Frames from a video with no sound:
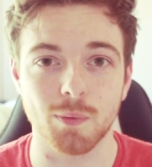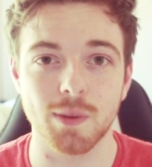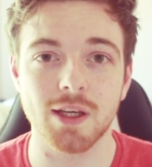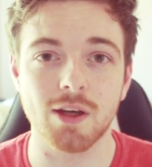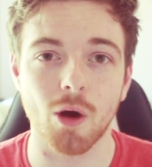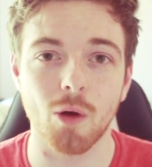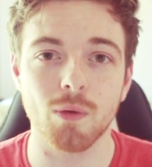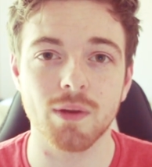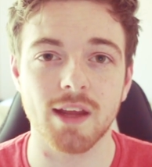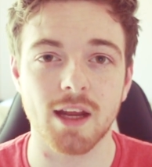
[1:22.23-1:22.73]
We
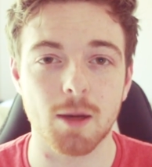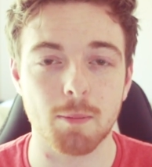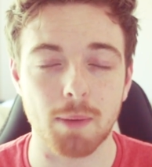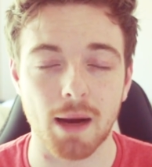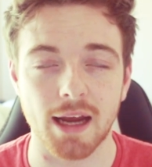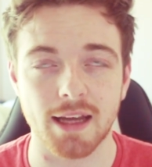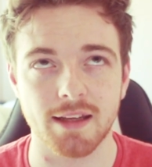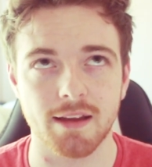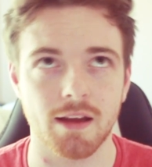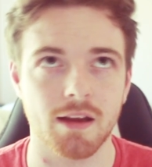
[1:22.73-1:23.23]
go there
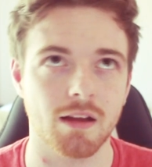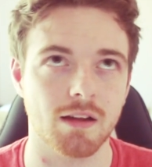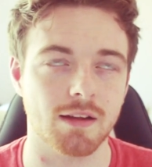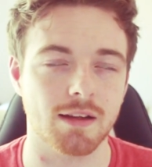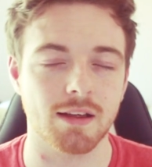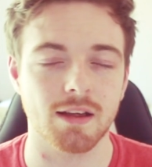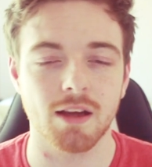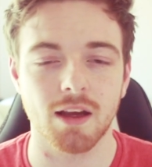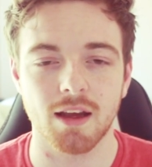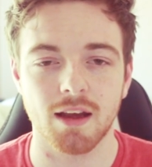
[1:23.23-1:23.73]

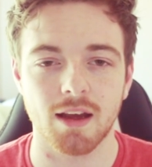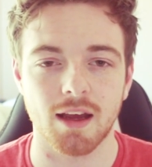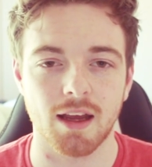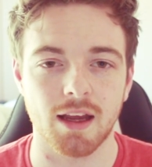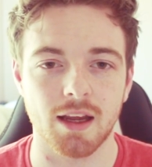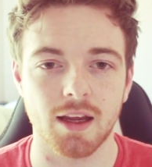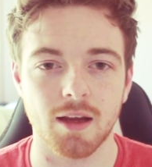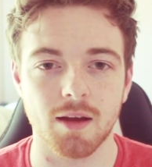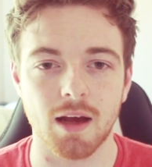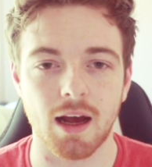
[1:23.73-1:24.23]
bi-yearly,
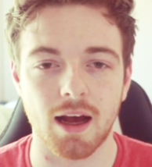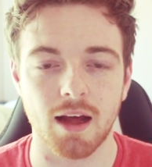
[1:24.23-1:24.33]
uh,